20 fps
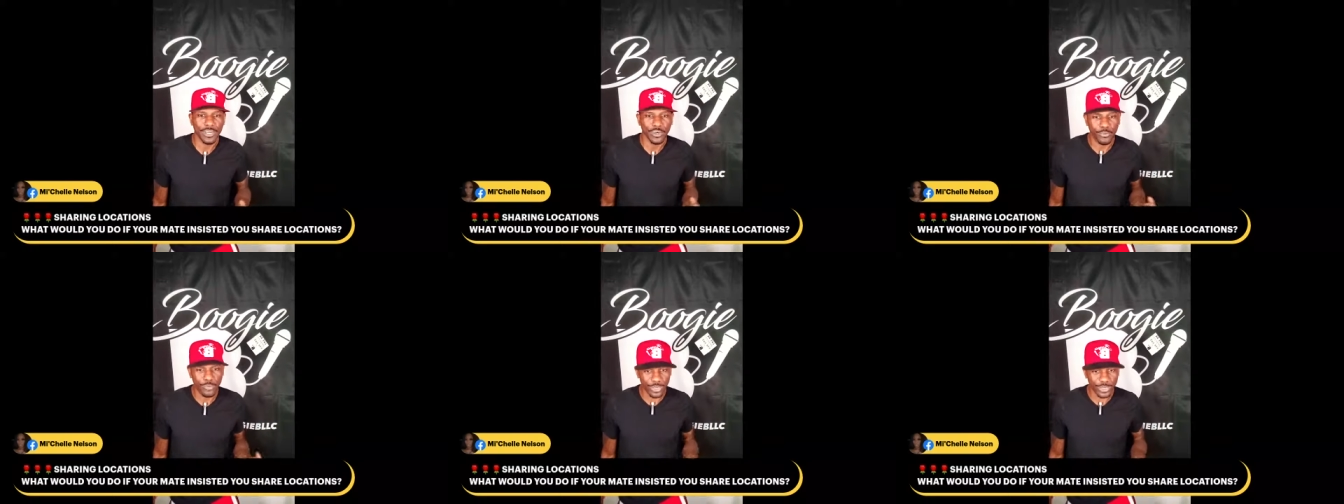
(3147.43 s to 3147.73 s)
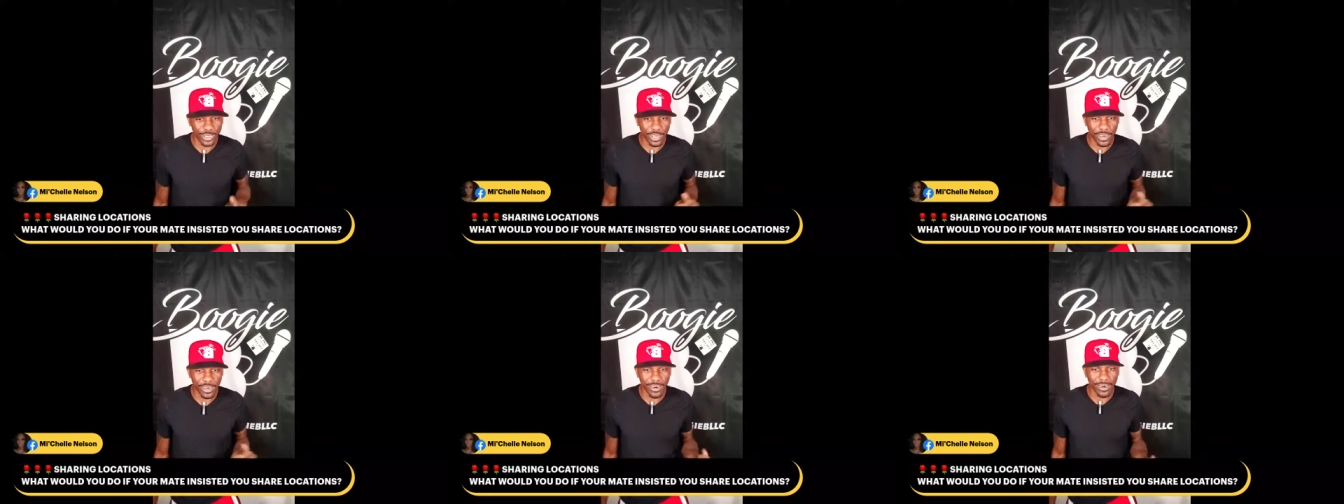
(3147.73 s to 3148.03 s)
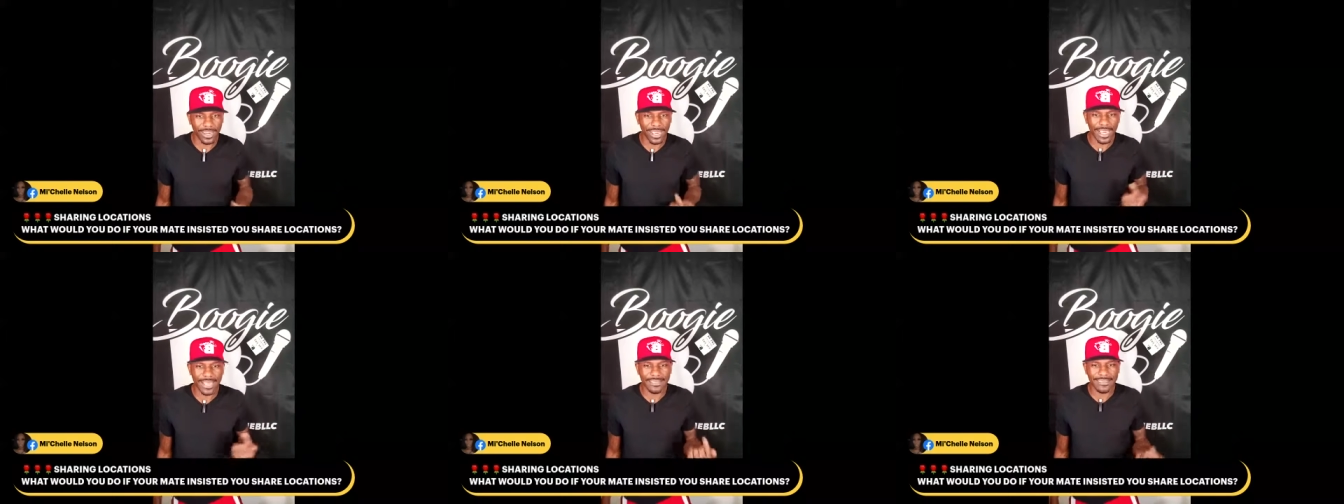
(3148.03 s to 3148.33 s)
When y'all
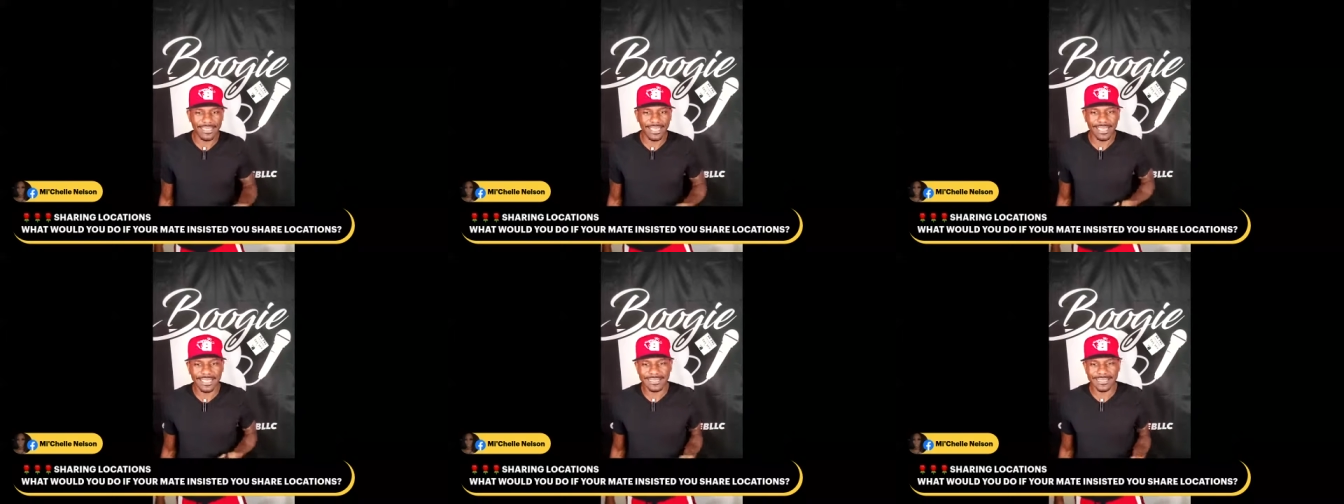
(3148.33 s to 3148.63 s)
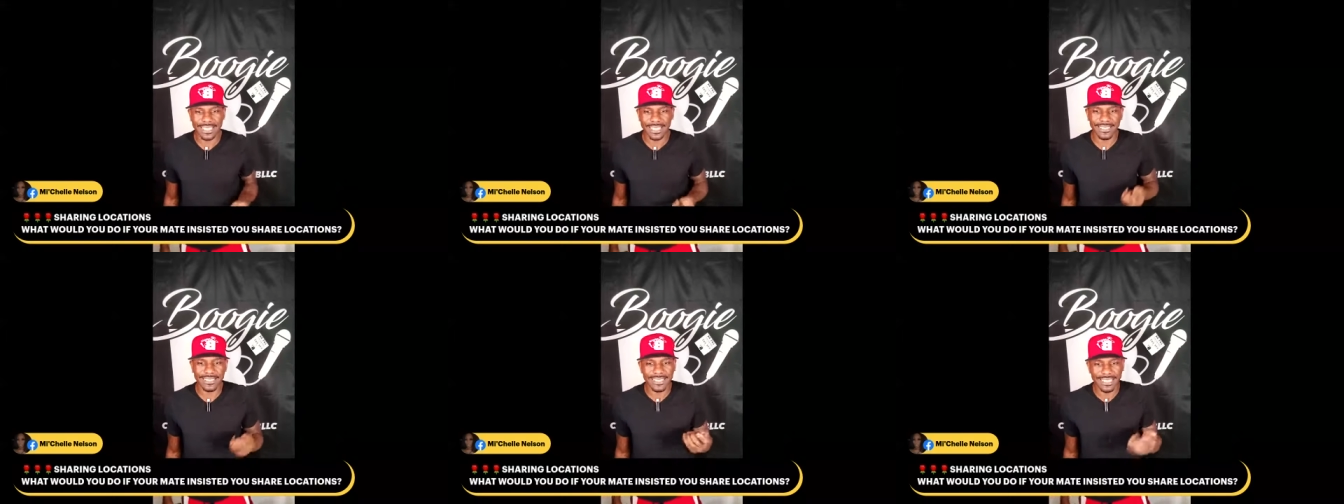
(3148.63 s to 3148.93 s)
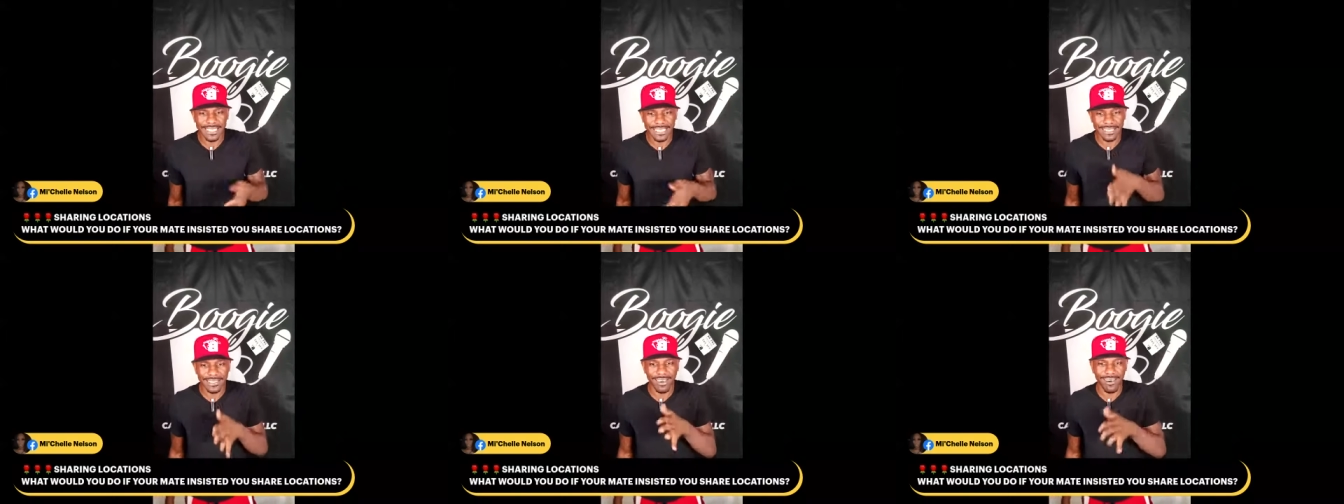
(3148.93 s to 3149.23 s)
got niggas that
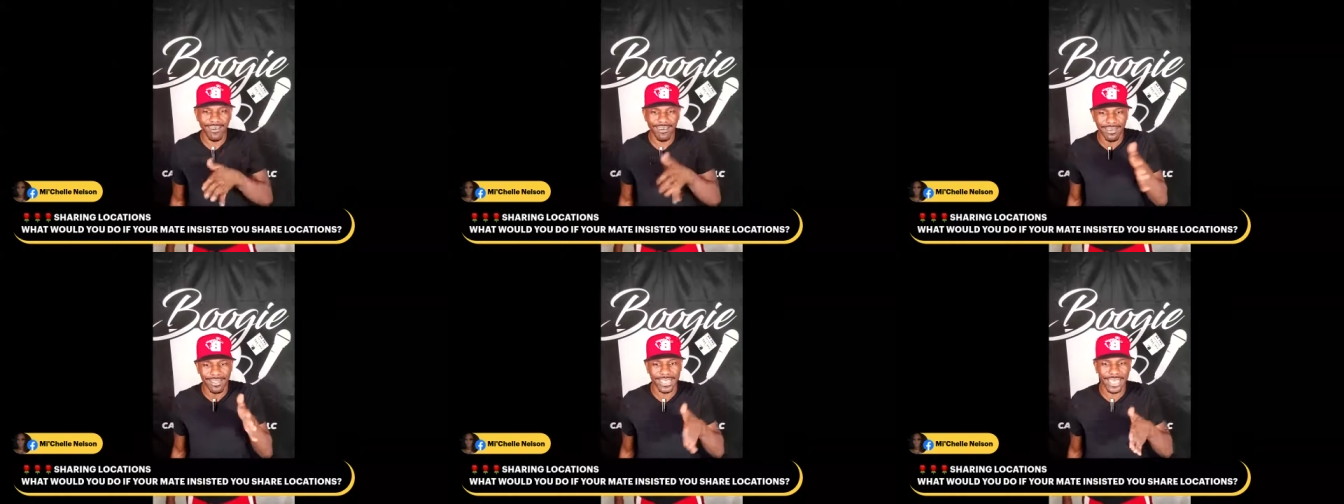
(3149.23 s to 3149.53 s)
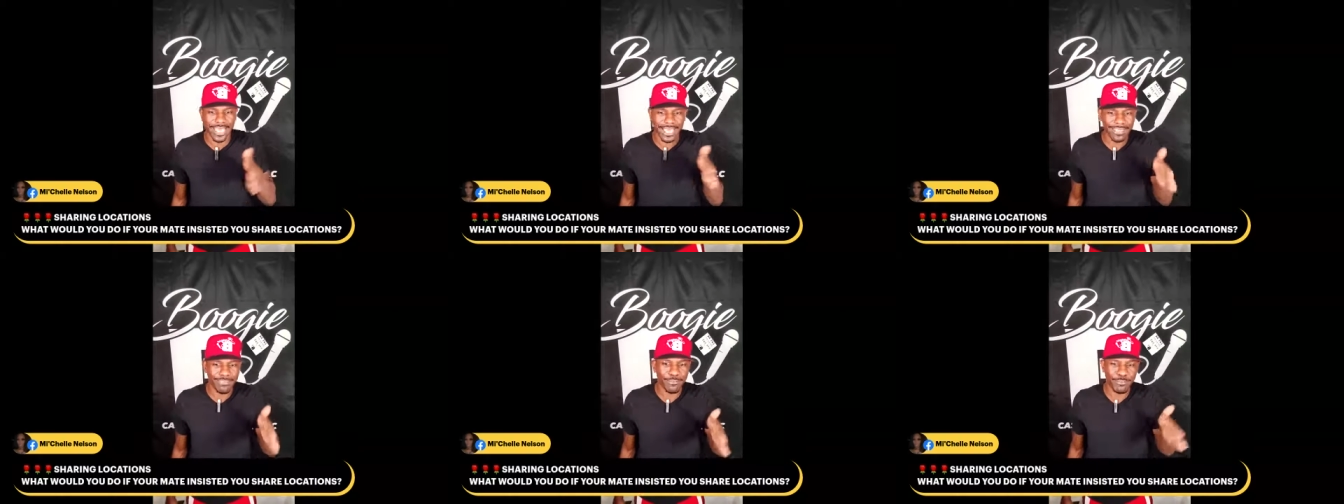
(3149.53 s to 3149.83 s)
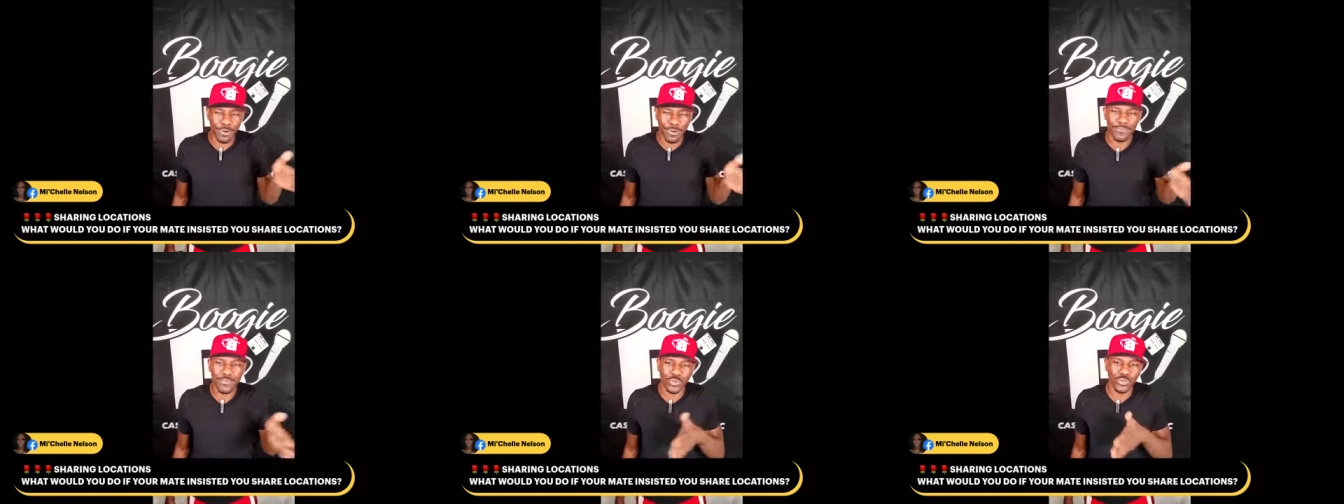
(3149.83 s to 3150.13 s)
need all that
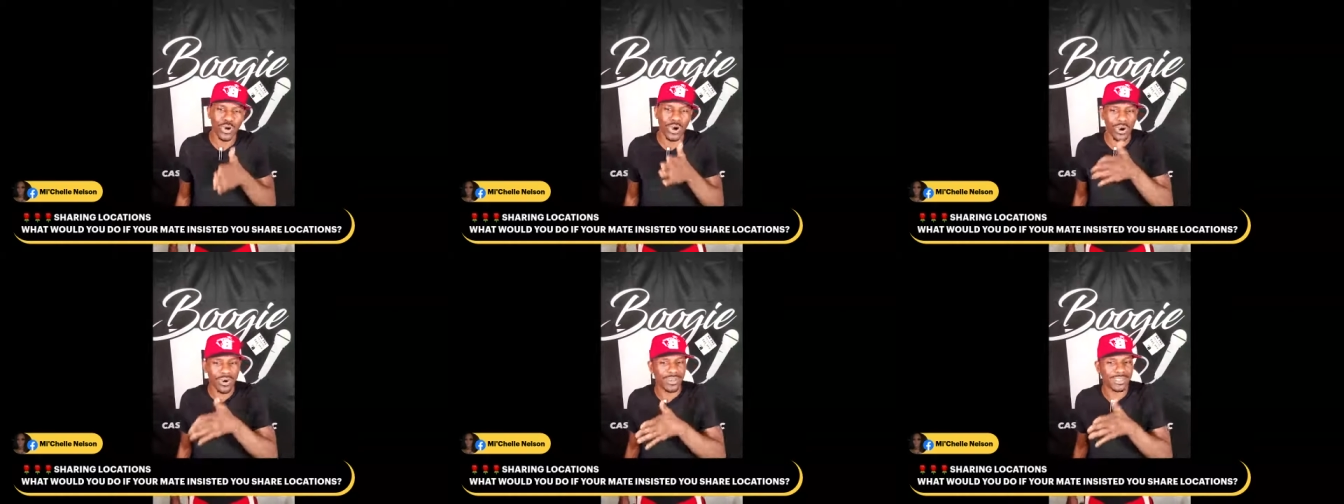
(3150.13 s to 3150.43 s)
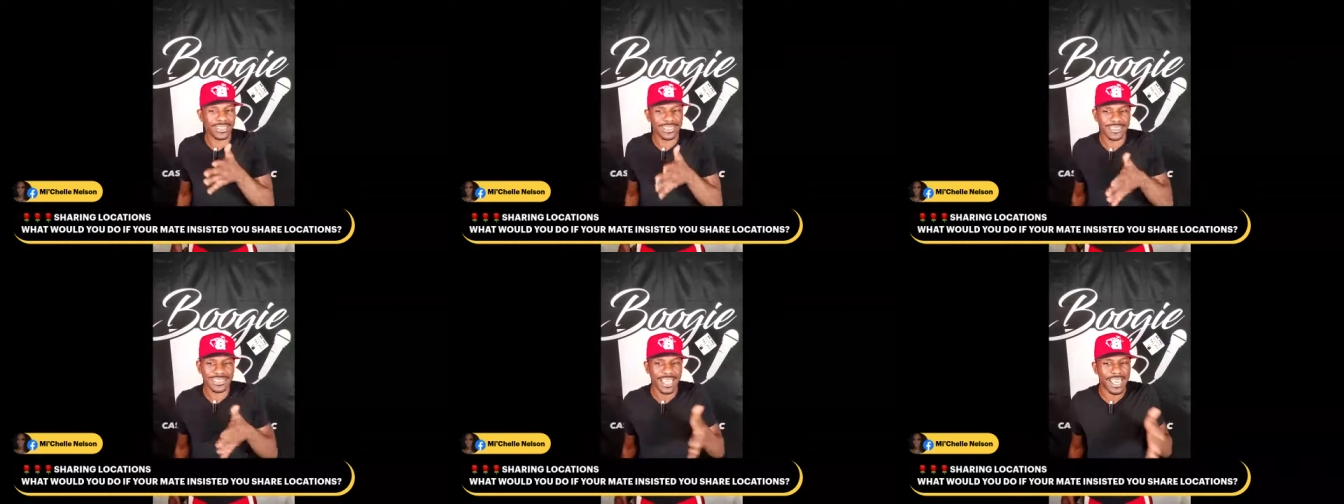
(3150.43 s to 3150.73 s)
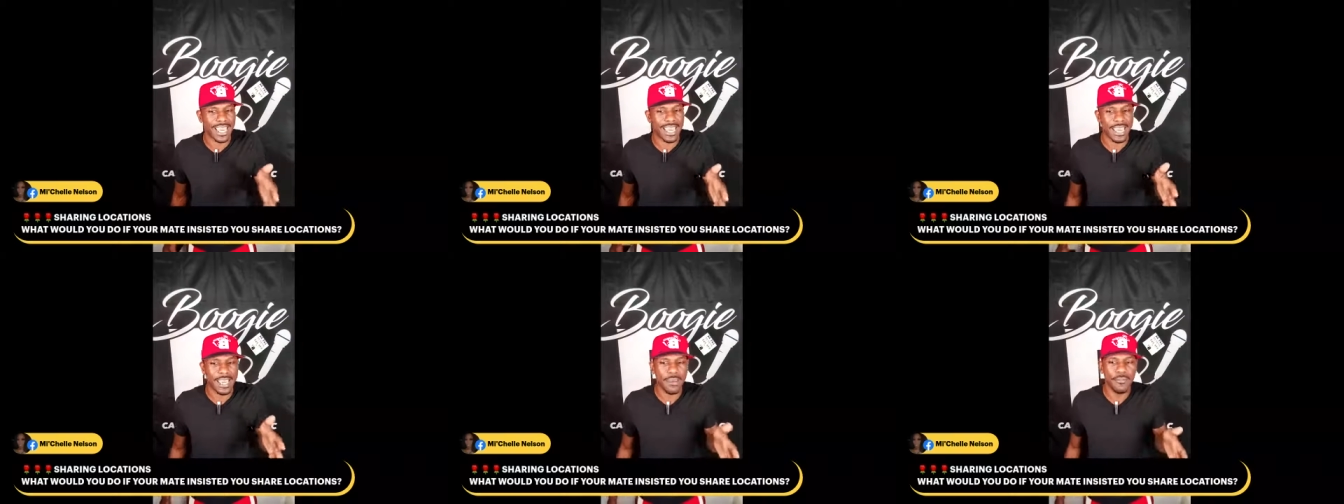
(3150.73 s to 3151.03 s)
from you all the
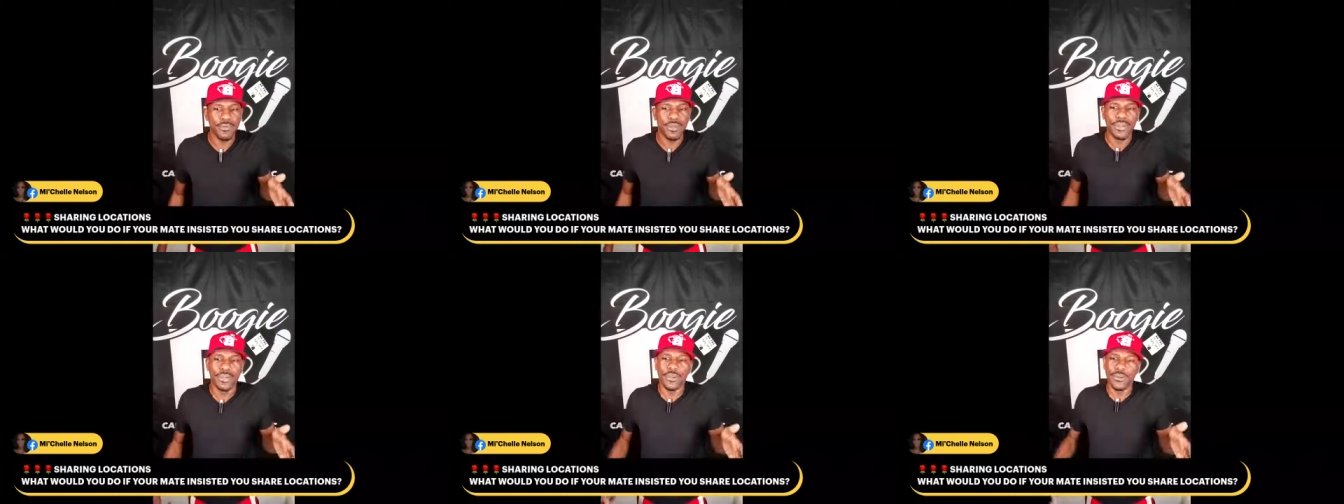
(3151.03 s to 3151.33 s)
time,